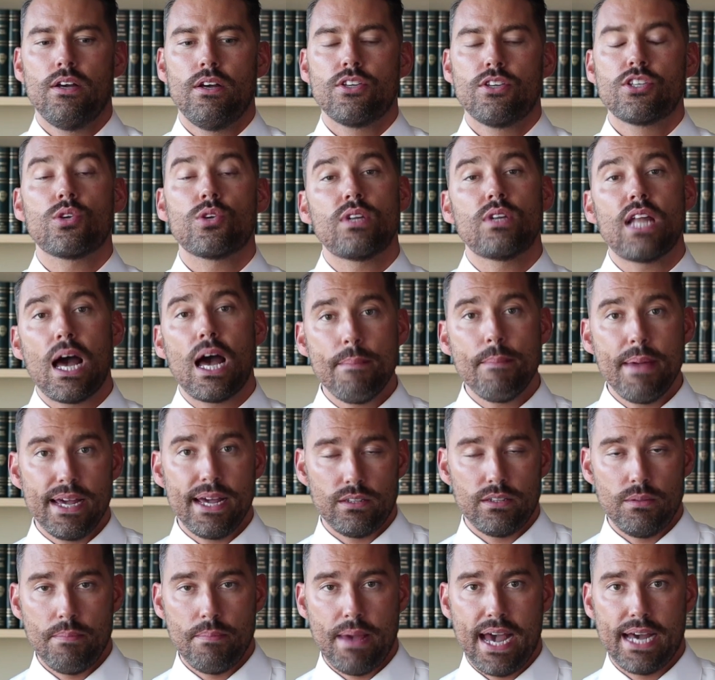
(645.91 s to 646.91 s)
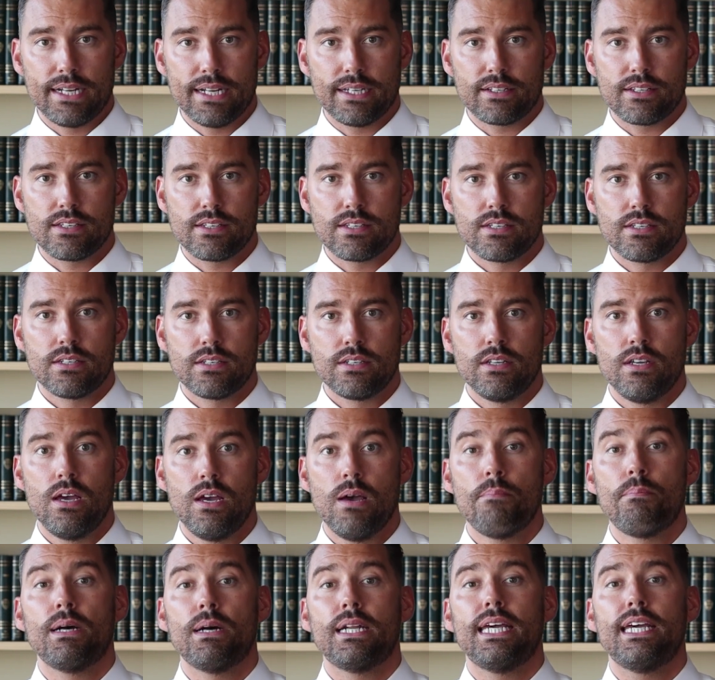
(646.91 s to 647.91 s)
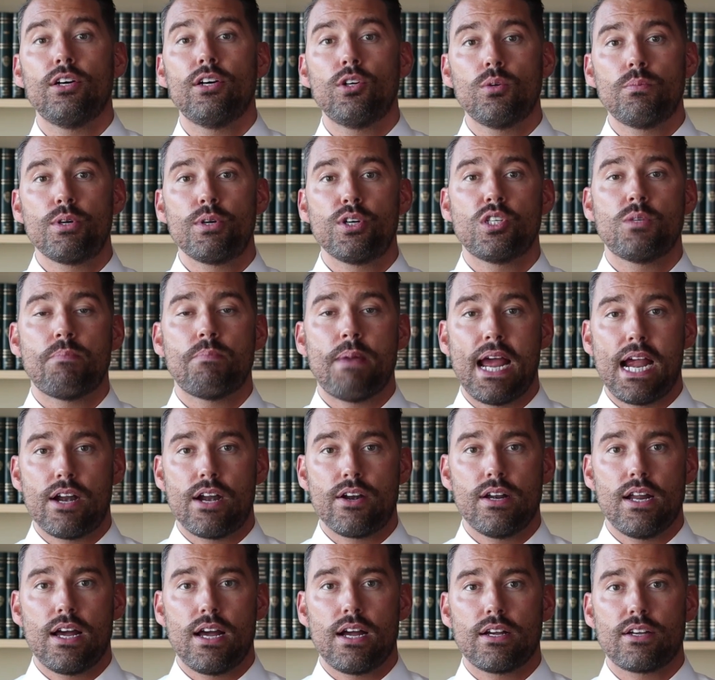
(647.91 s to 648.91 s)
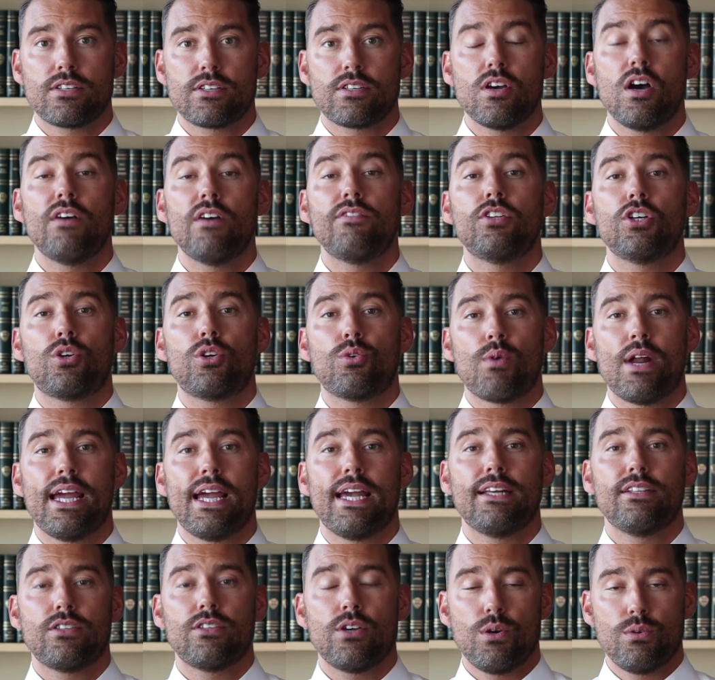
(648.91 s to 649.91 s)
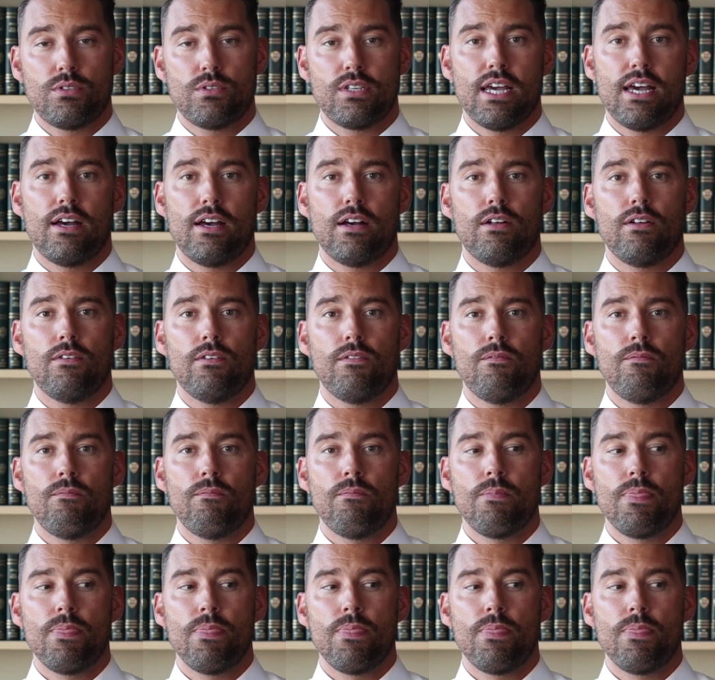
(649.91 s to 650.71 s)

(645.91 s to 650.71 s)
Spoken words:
So not mathematics, but Hilbert's paradox of the Grand Hotel.